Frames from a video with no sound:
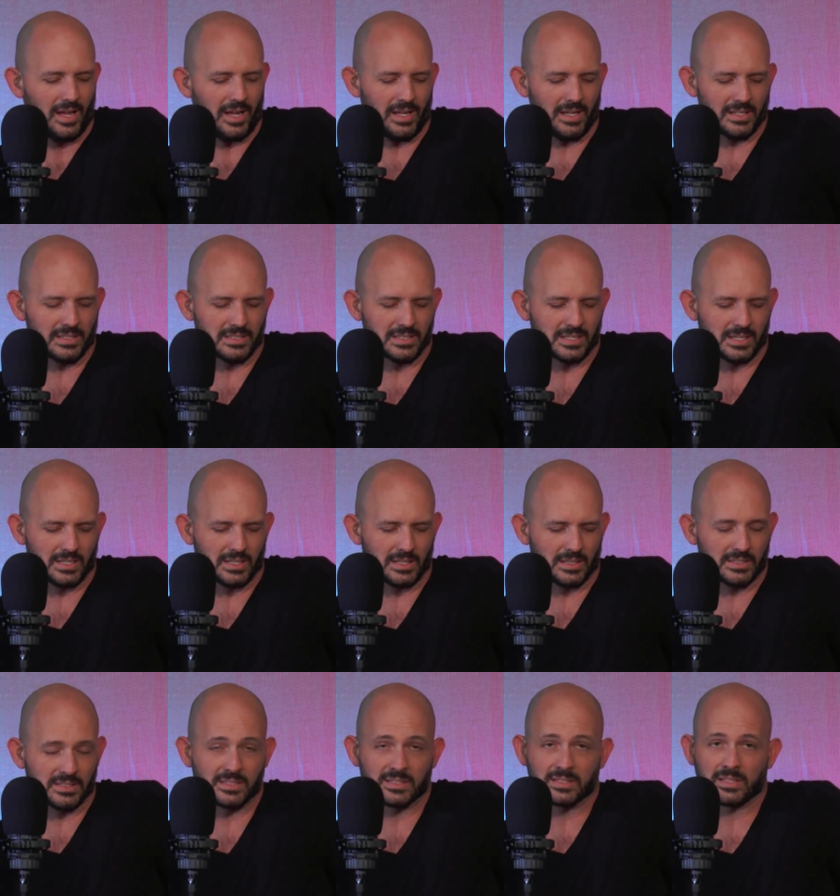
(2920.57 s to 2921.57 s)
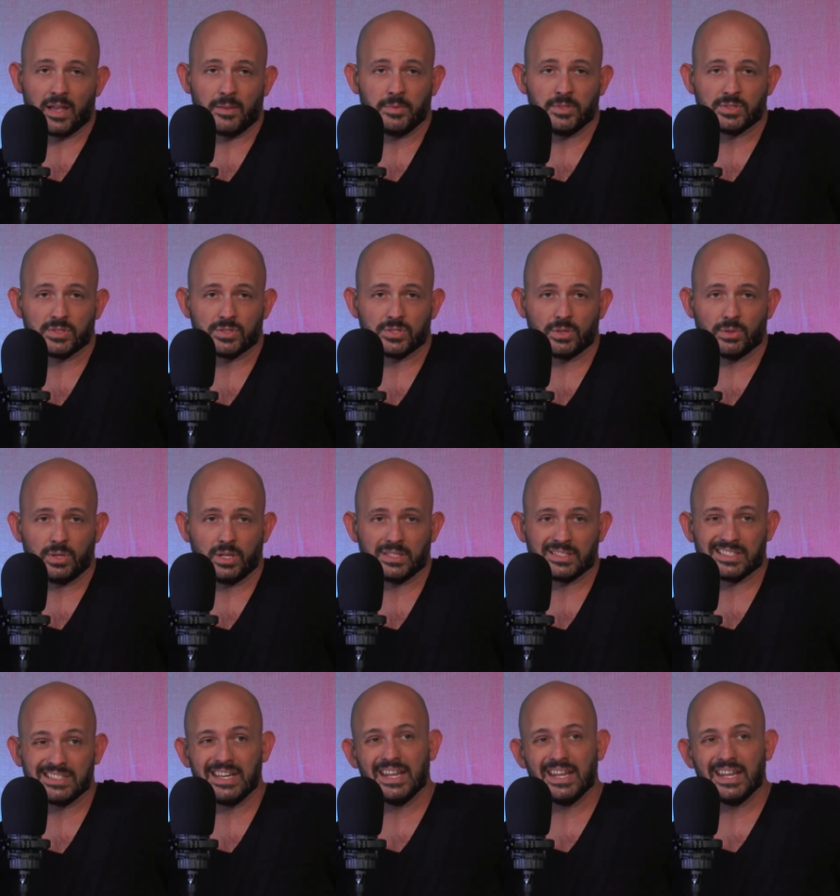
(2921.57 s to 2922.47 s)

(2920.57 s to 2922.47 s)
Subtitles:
And this is Live Music Showcase.